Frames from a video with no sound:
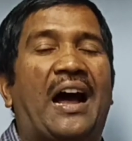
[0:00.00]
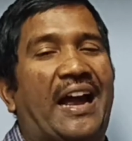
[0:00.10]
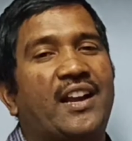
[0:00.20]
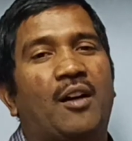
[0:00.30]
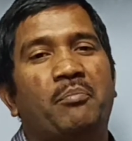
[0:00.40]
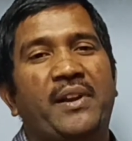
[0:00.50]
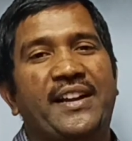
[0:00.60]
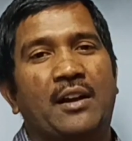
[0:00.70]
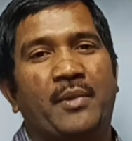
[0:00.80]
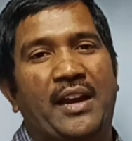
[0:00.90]
I
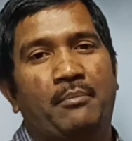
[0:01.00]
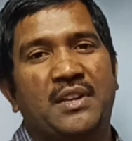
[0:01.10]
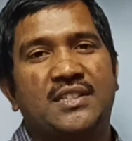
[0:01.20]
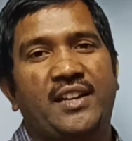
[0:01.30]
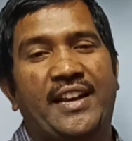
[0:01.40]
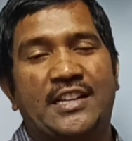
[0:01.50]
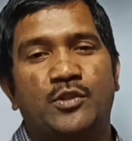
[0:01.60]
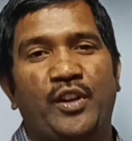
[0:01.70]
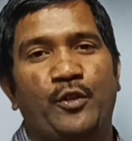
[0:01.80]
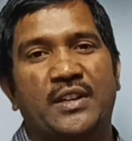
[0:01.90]
completed my MSc in
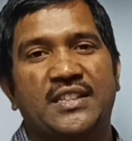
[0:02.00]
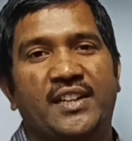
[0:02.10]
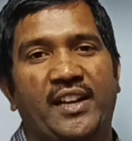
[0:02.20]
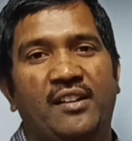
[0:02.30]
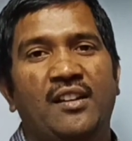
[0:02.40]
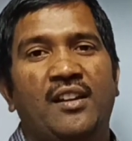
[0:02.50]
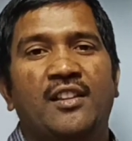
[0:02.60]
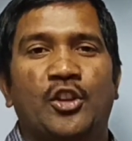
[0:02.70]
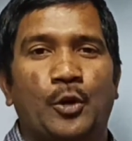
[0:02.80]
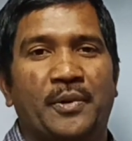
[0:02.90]
SV University,
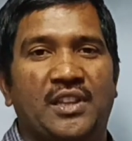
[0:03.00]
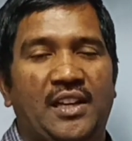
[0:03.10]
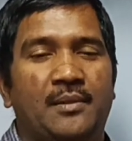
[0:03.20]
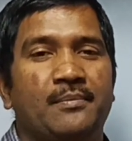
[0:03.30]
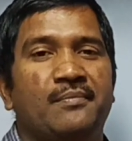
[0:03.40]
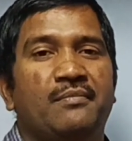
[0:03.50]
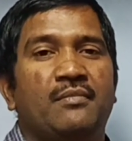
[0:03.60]
Tirupati.